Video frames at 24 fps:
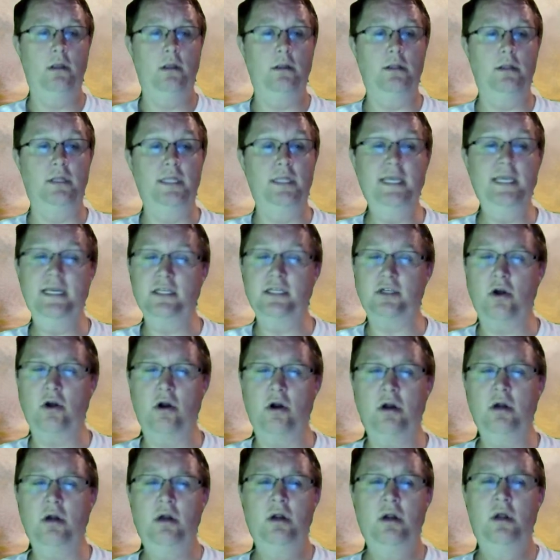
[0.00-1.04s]
These
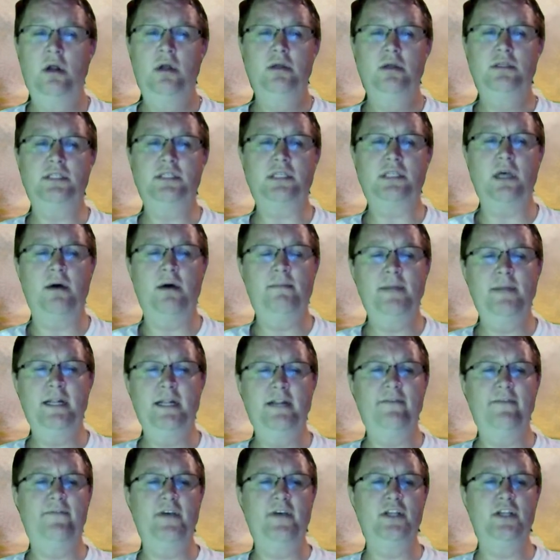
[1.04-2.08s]
aren't some
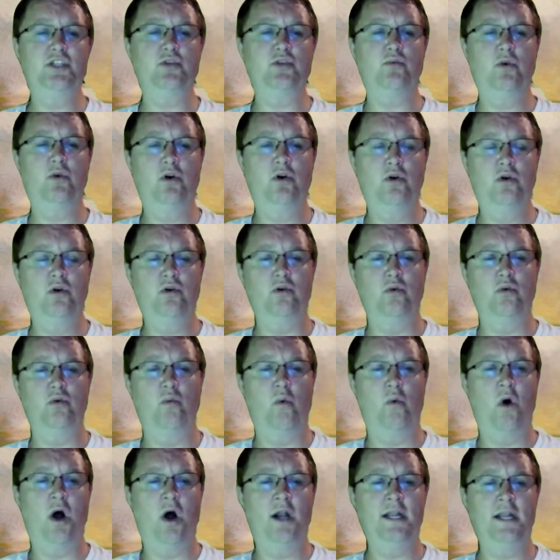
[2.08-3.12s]
individual who
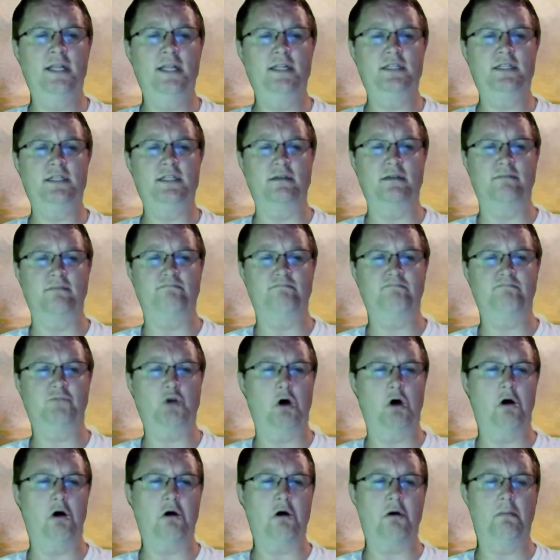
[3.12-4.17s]
wanted to
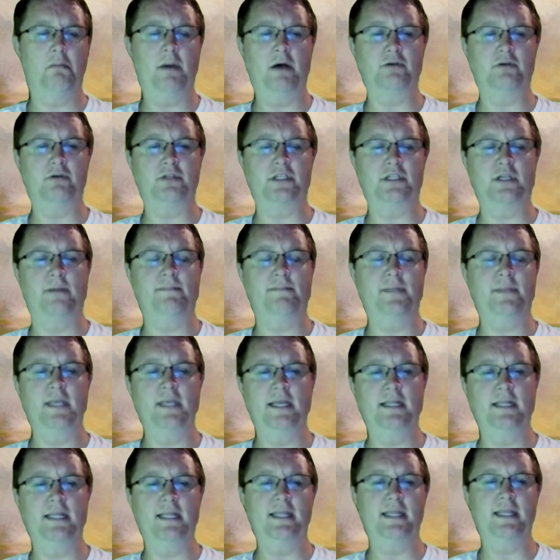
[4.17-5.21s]
talk about
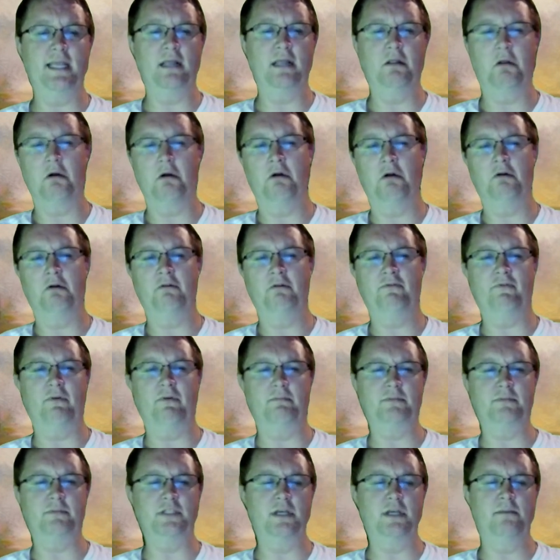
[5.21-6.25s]
something that they learned from
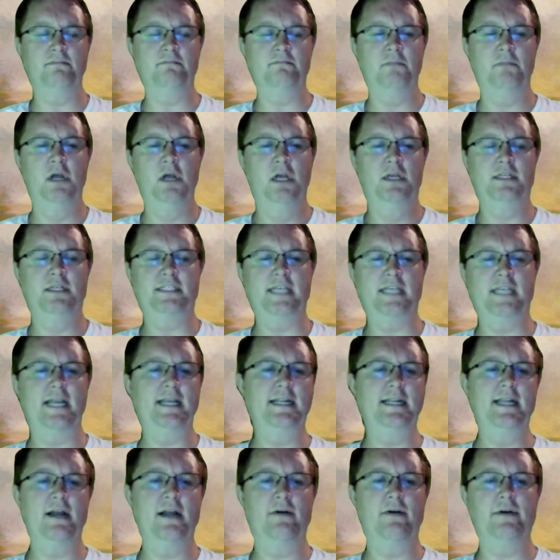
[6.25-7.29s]
some
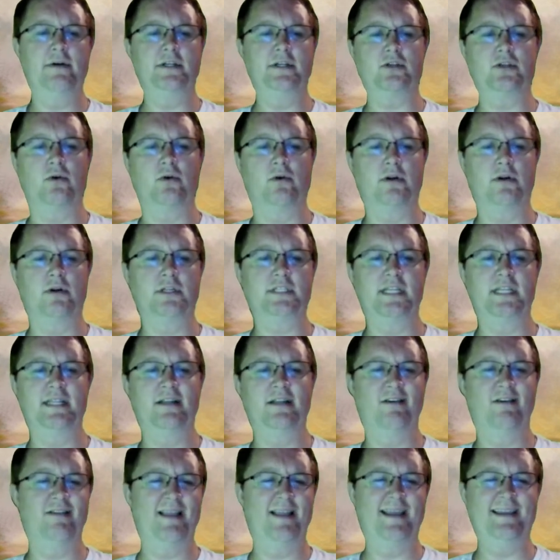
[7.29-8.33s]
secondary source and
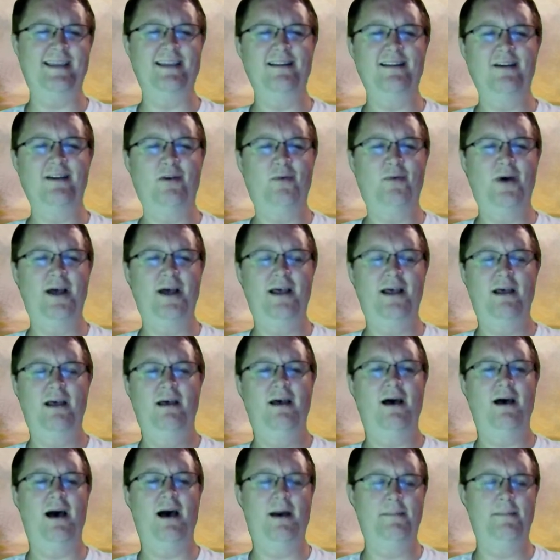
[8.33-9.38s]
they're like, you know what?
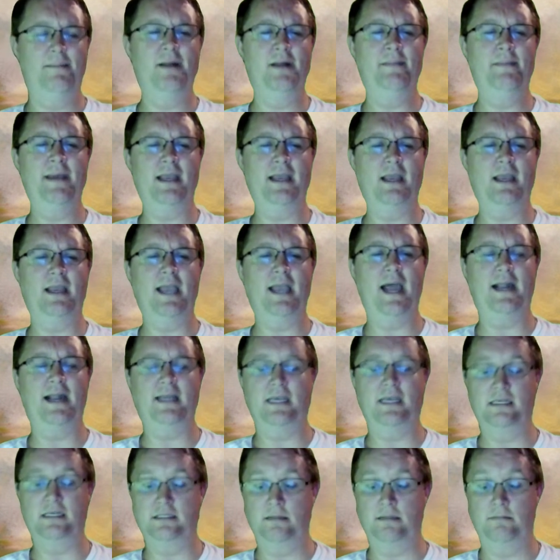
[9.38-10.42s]
I'm going to make a
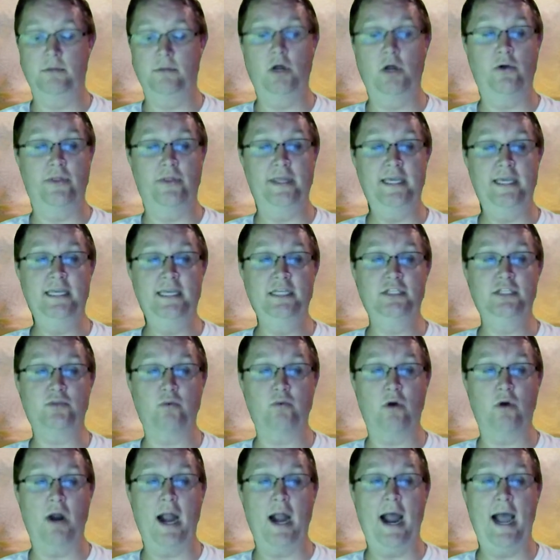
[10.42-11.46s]
catechism. No, these
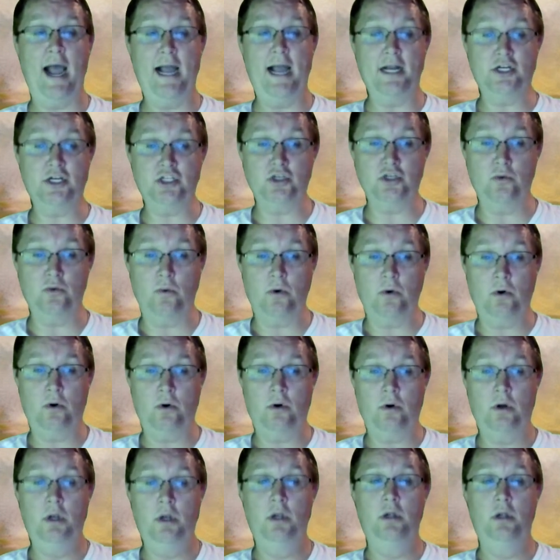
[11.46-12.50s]
were actual
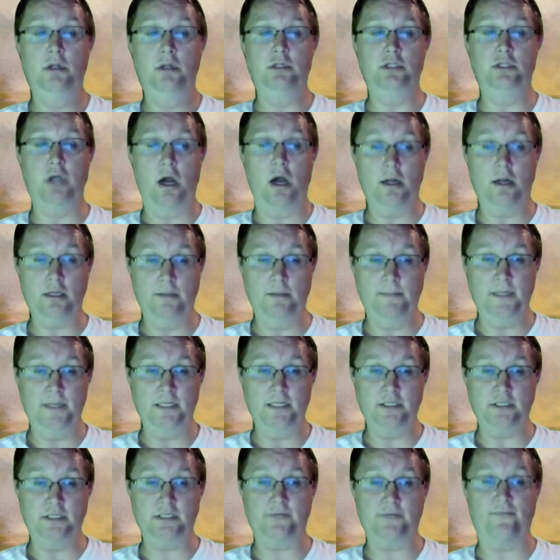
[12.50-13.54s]

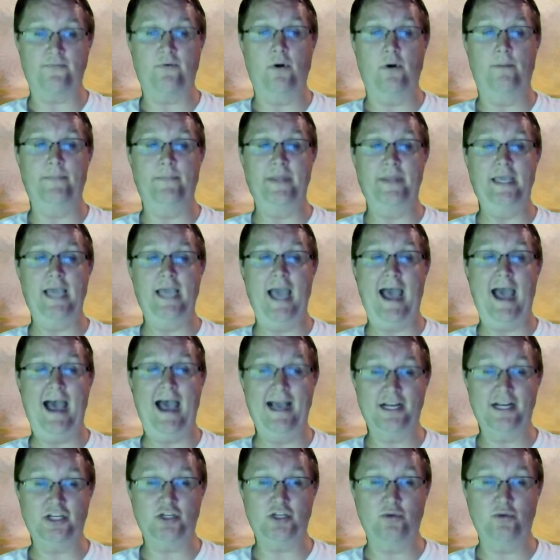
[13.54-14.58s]
documents from the
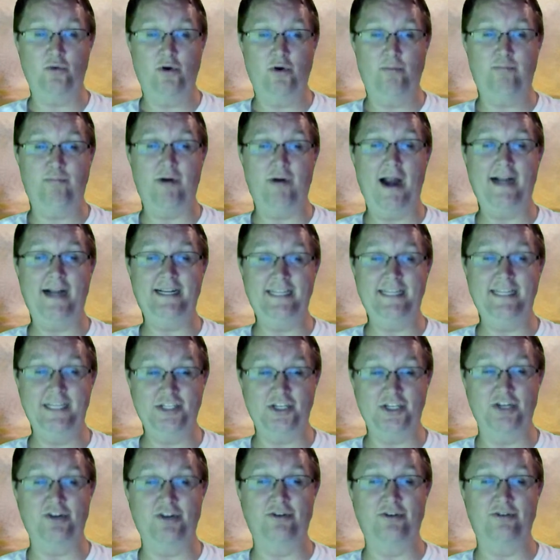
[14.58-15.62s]
actual
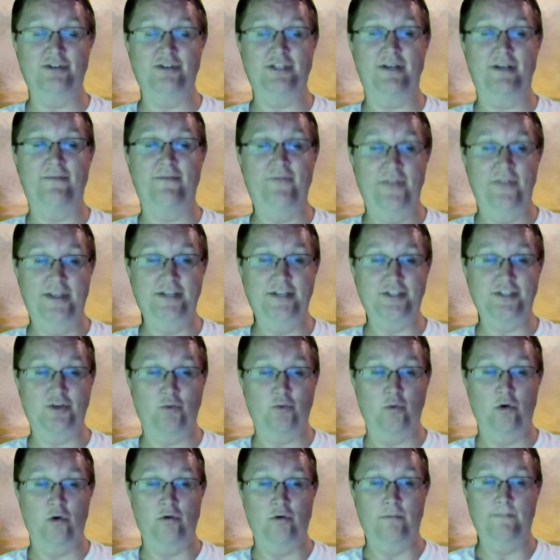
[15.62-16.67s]
practitioners of this
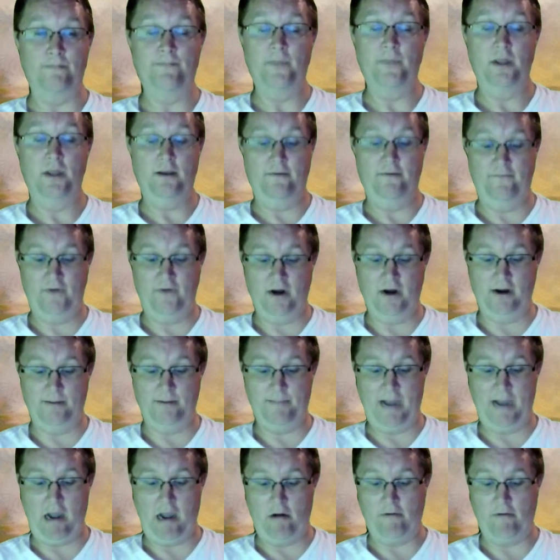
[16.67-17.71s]
group. Very
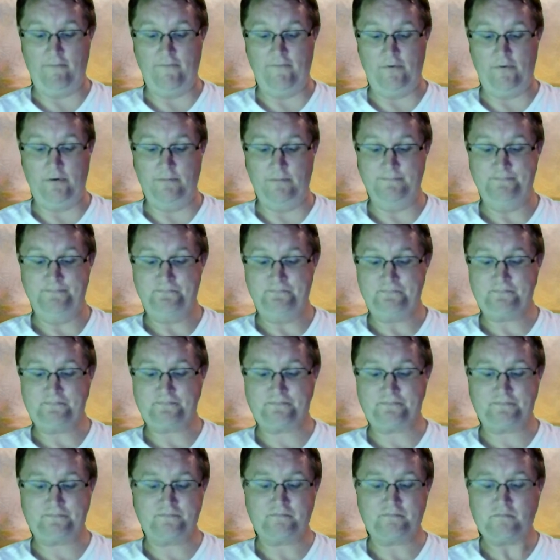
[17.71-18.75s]
powerful.
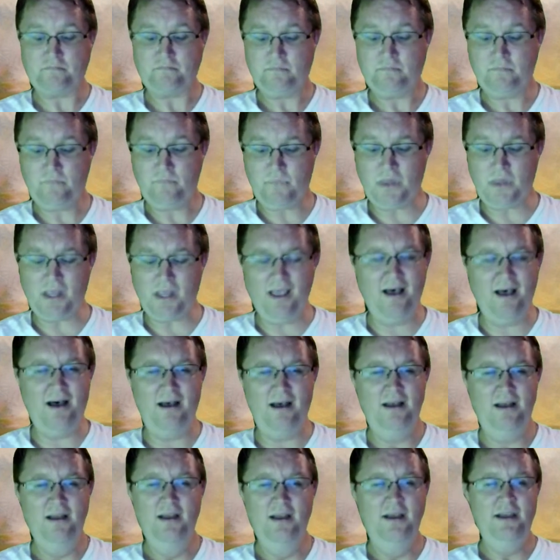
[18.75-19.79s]
Uh,
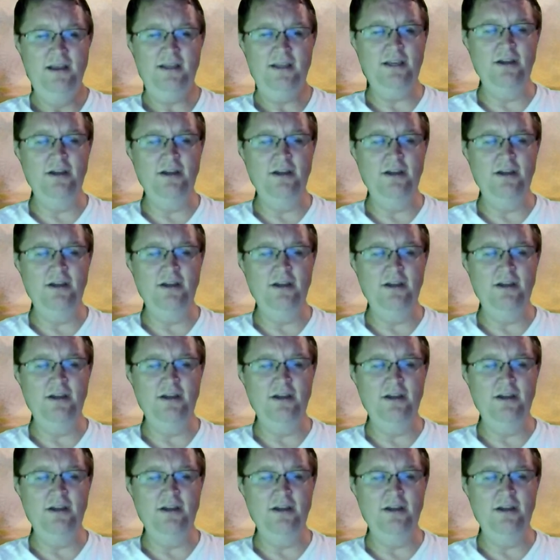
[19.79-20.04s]
you